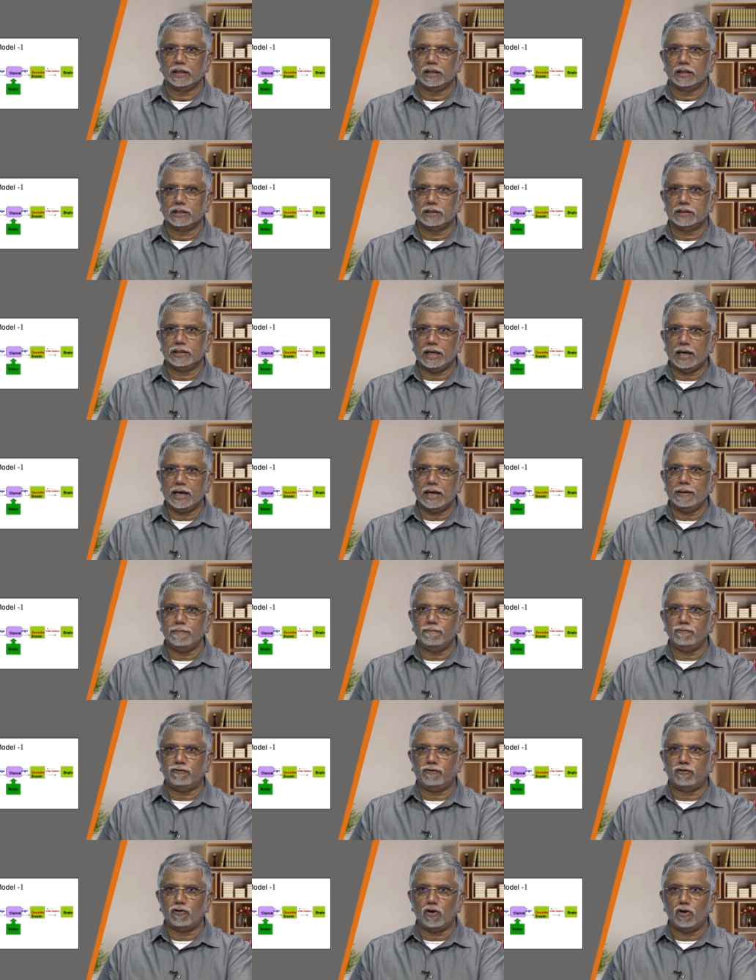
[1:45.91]
Same
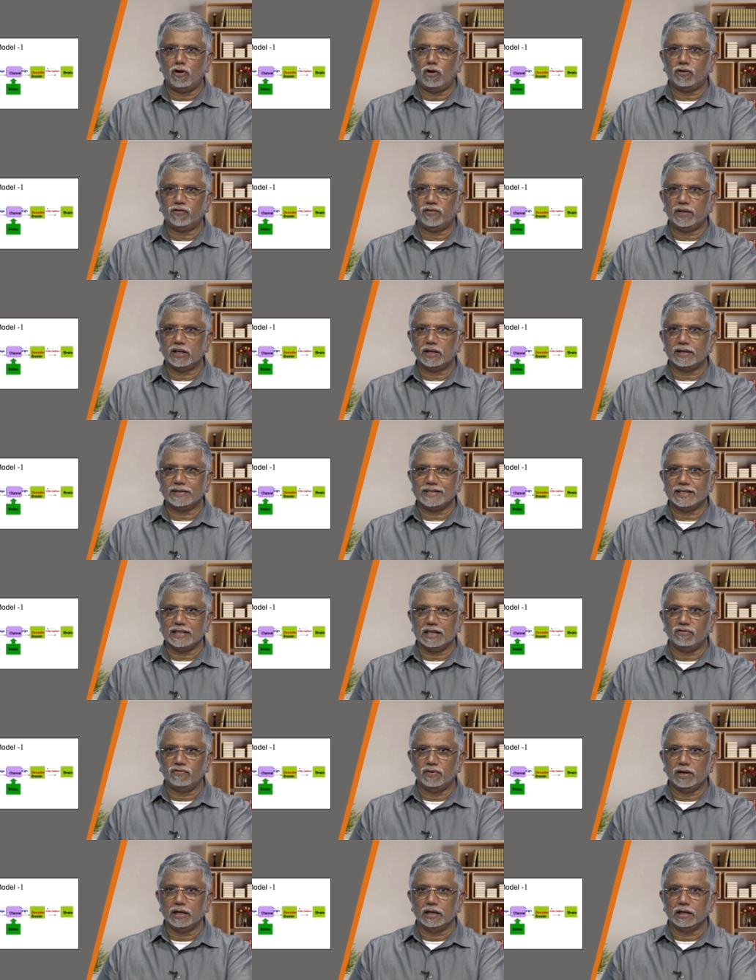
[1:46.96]
for the
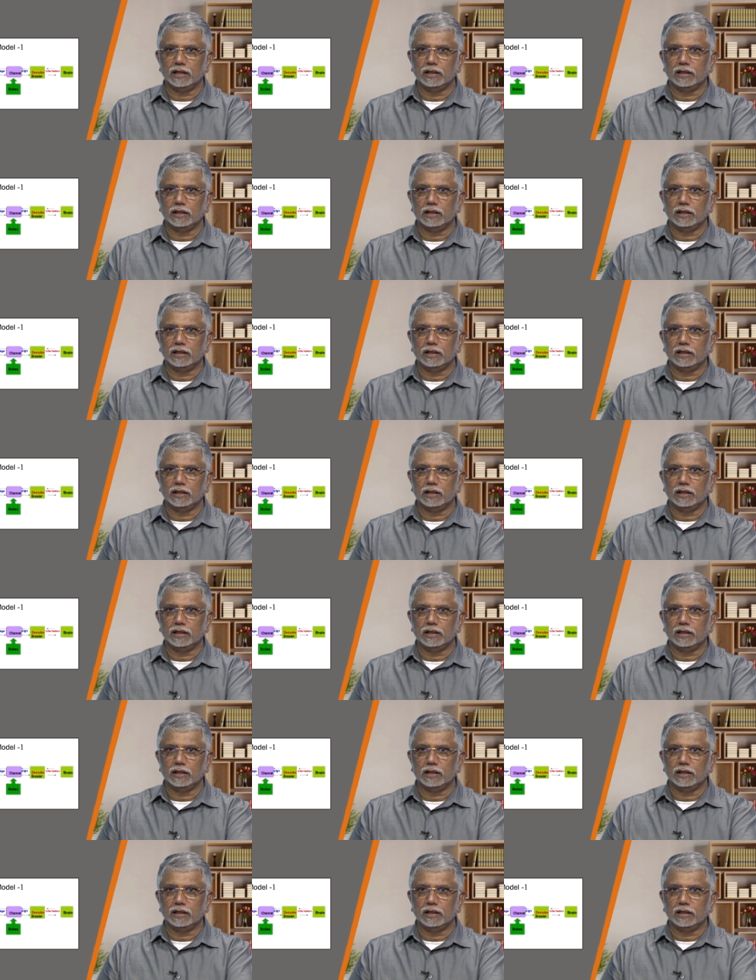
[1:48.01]
receiver